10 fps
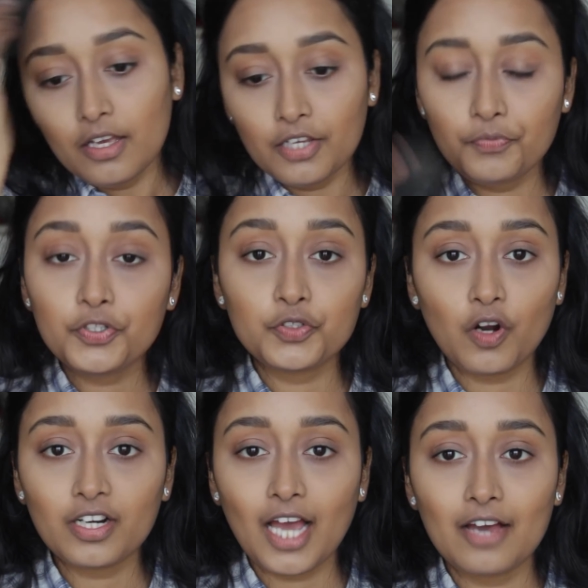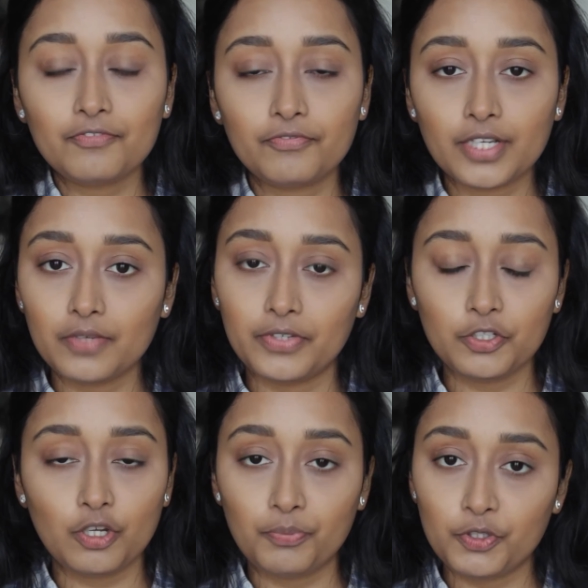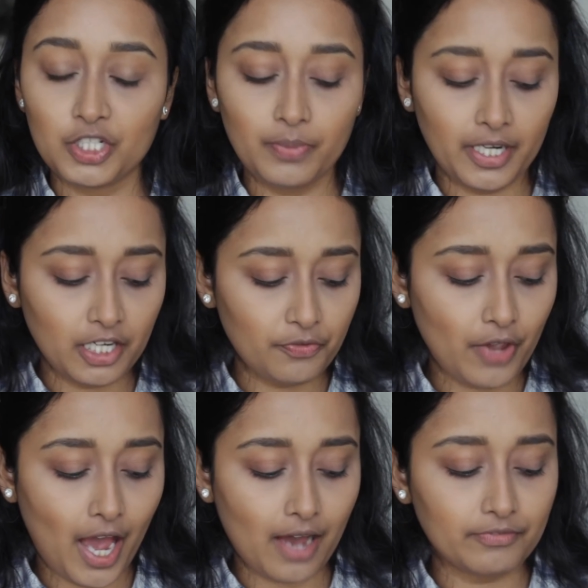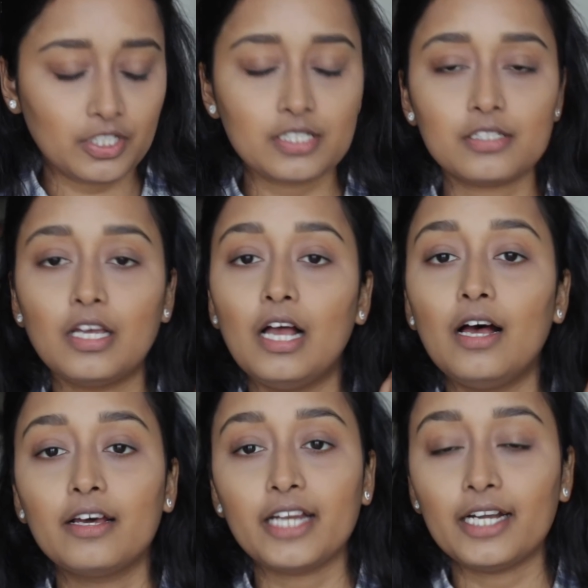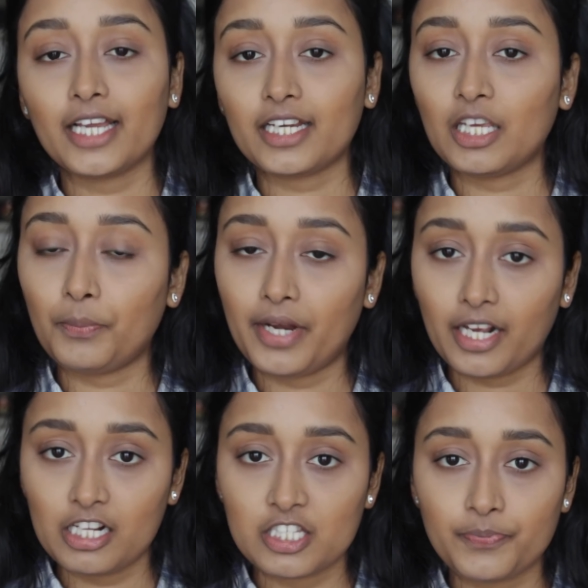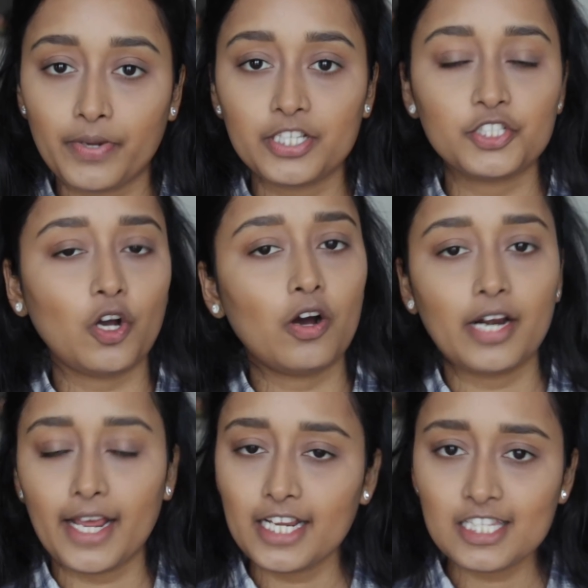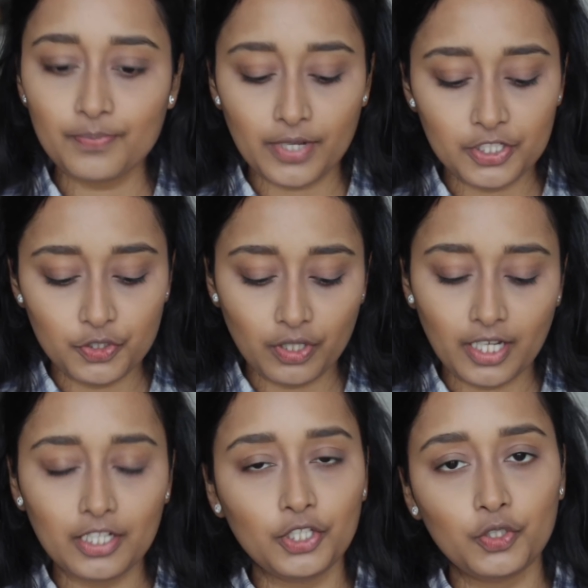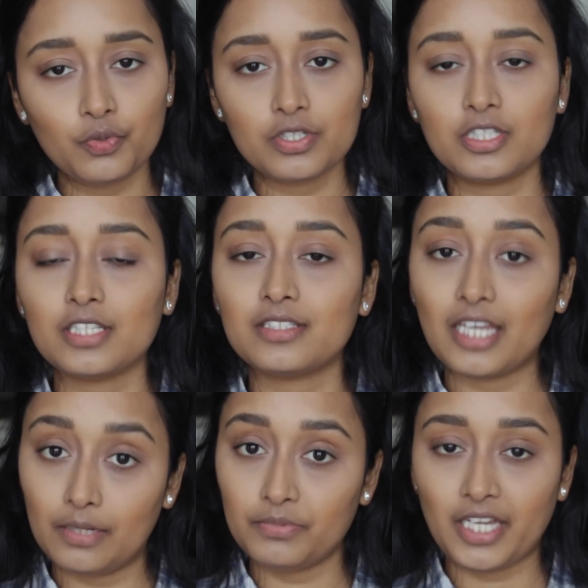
If you do not have even your beauty blender, if you have this Real Technique Miracle Sponge or any sponge, you can use the same